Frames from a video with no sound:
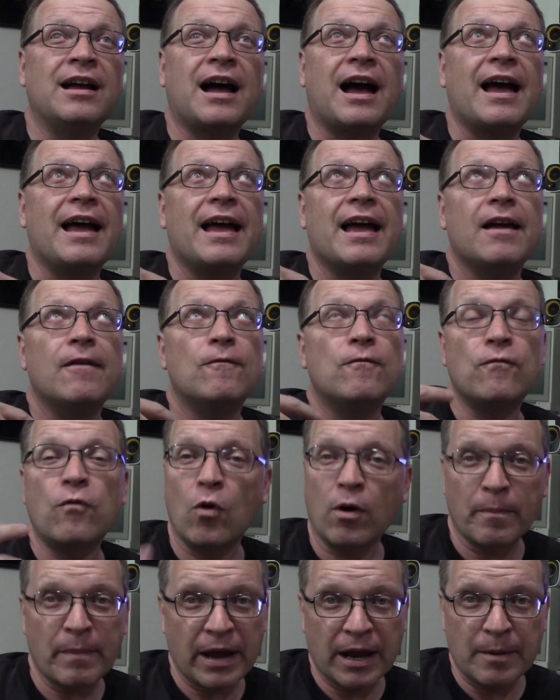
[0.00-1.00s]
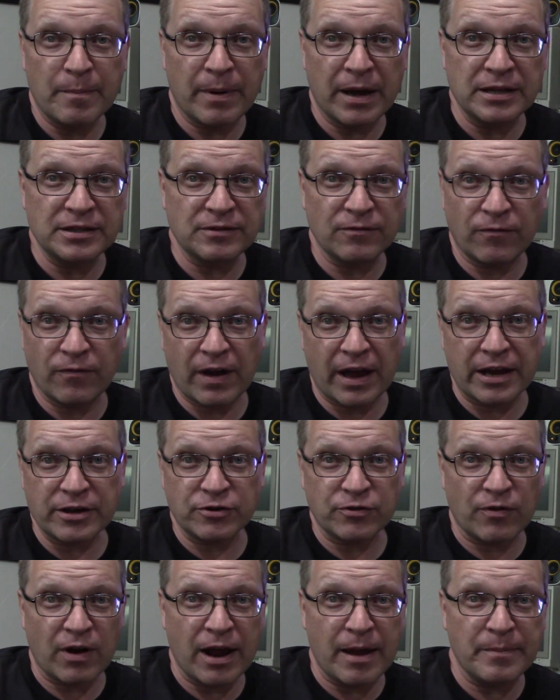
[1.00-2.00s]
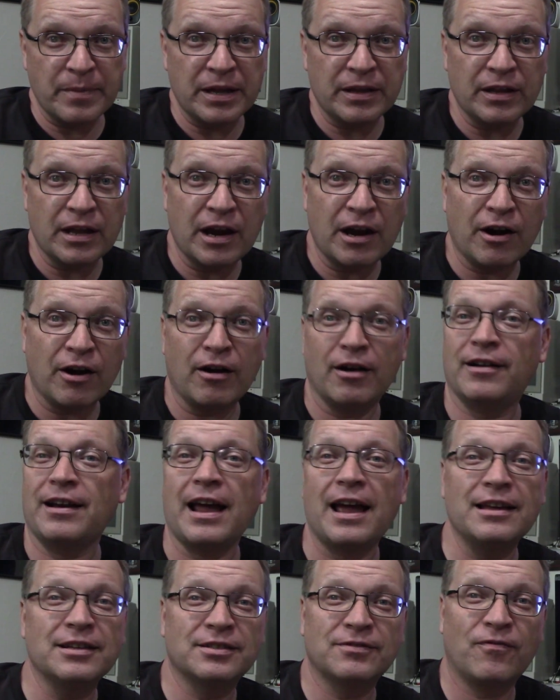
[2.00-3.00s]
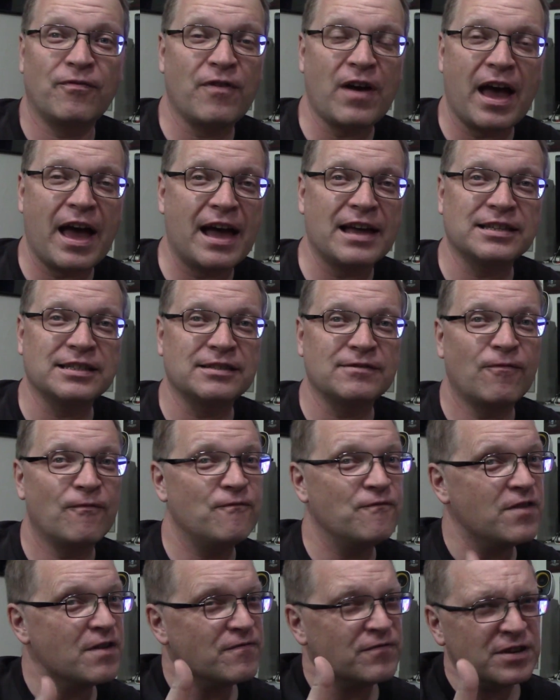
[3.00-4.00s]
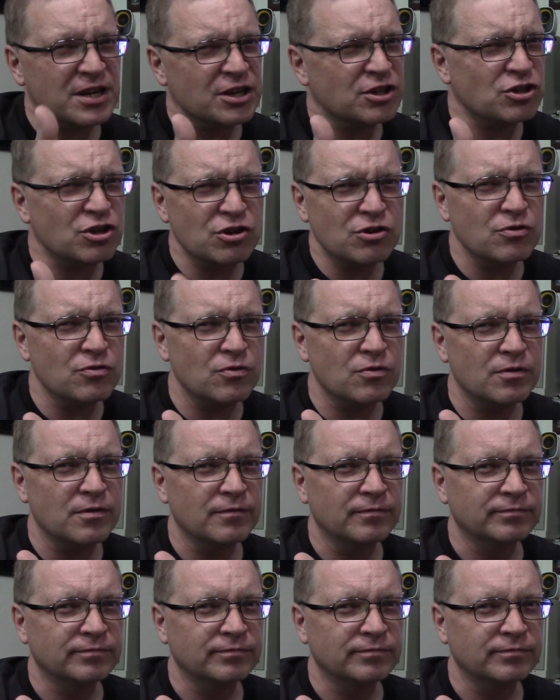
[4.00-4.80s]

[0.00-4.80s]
I had 4 megabytes of fast RAM in there, a nice fast 52,